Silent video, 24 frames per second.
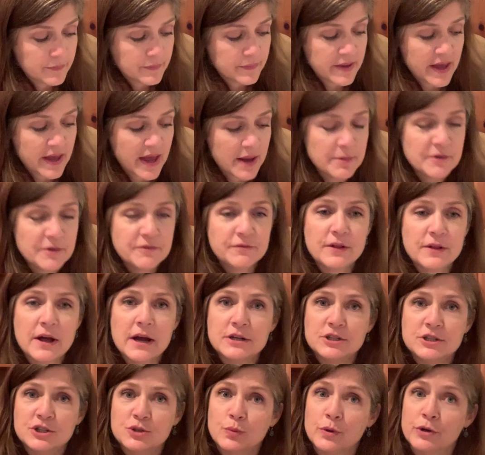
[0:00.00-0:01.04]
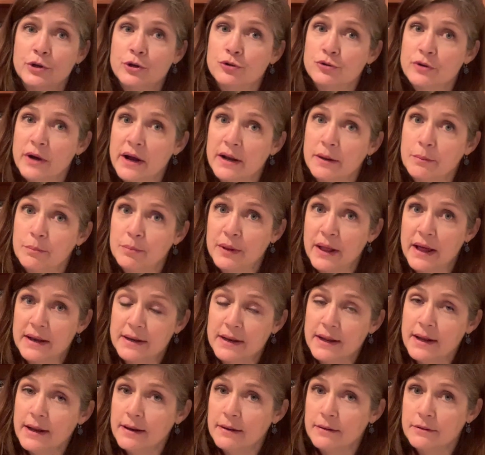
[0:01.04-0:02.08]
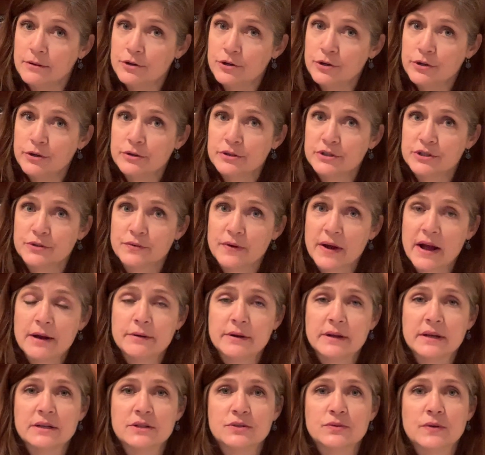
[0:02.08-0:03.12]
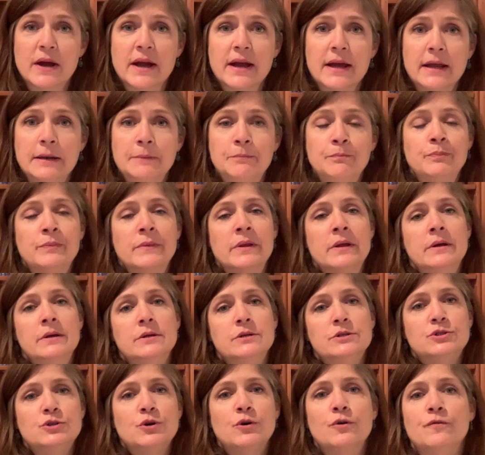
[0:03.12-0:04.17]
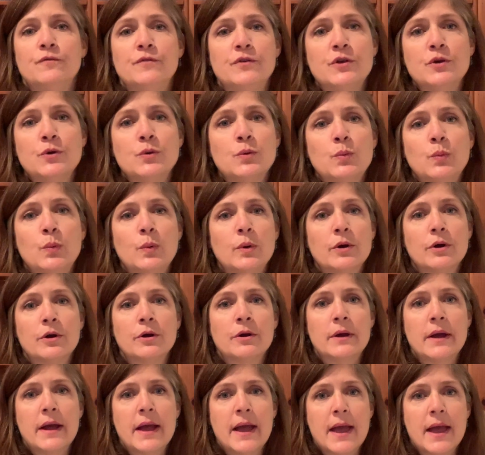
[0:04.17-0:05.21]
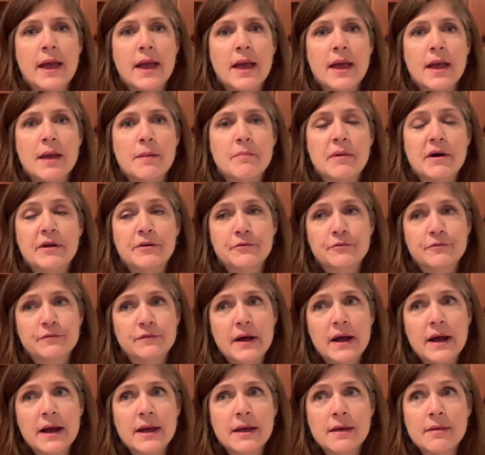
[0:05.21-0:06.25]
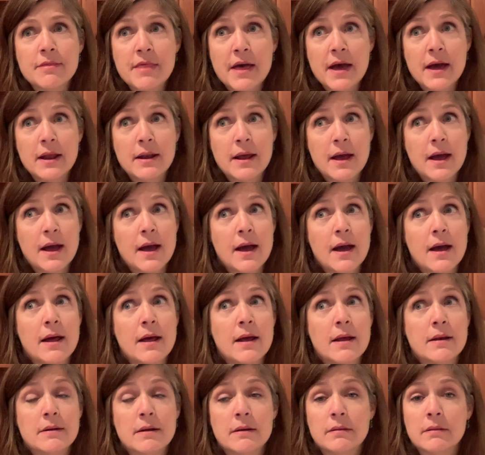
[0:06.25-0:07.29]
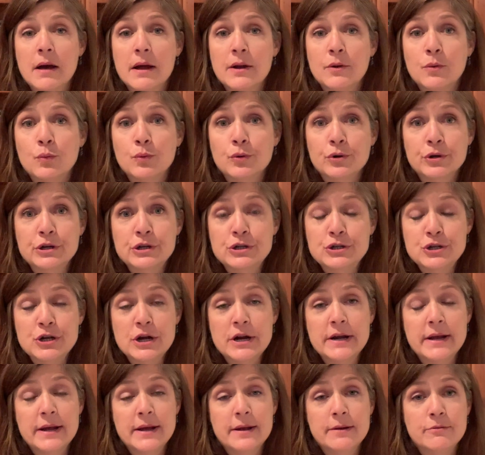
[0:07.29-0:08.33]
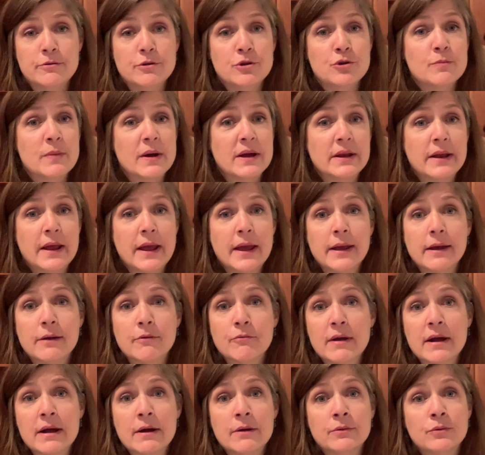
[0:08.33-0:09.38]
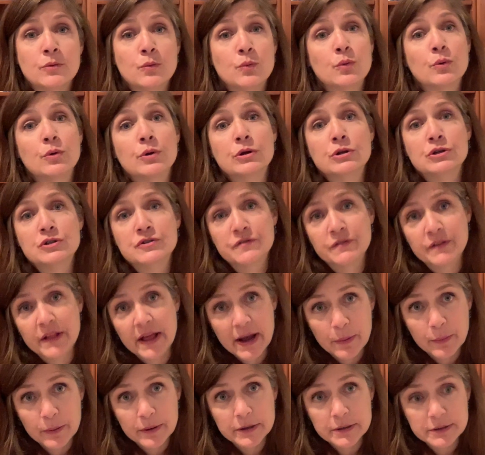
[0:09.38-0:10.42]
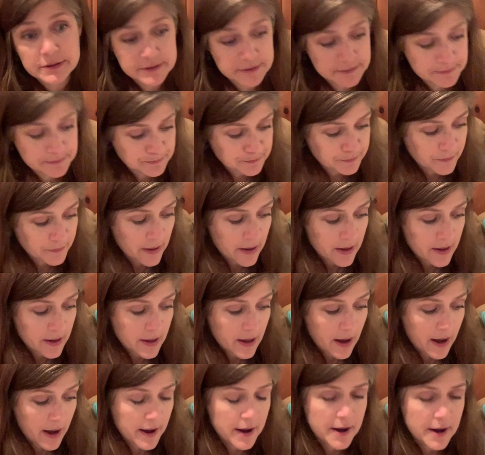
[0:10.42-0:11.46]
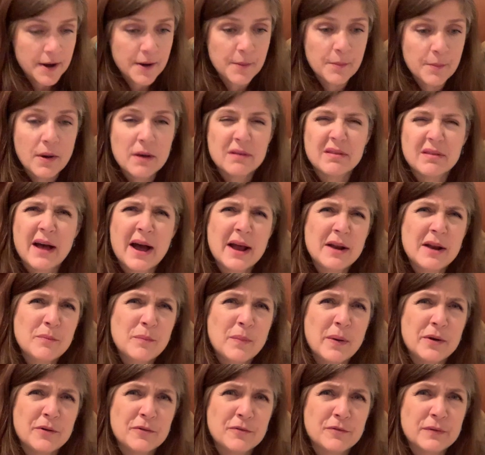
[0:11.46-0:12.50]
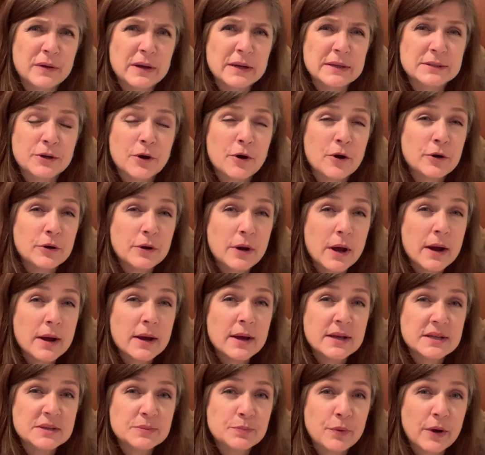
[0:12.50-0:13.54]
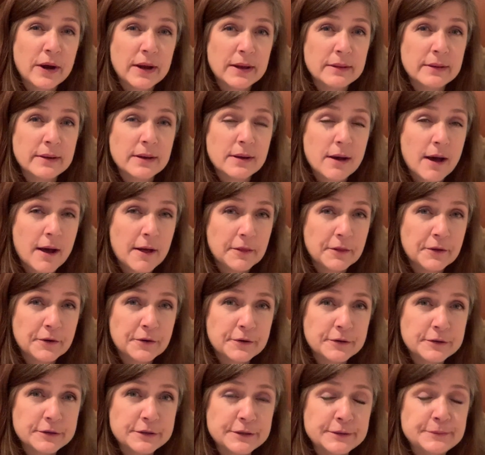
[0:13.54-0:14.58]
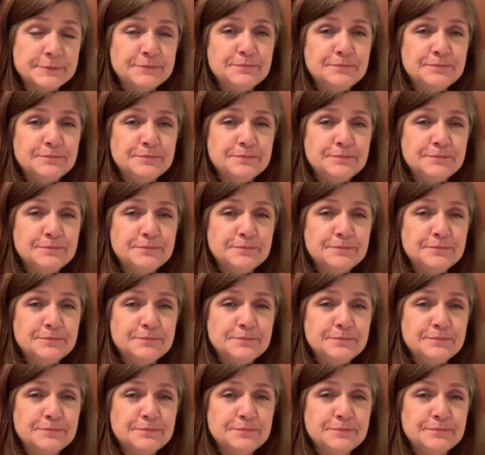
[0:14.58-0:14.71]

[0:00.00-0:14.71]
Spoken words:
camouflage is when you try to blend in to your surroundings, right? So if you were a butterfly that had a lot of orange on it, you might hang around orange flowers. A lot of butterflies are not as brightly colored.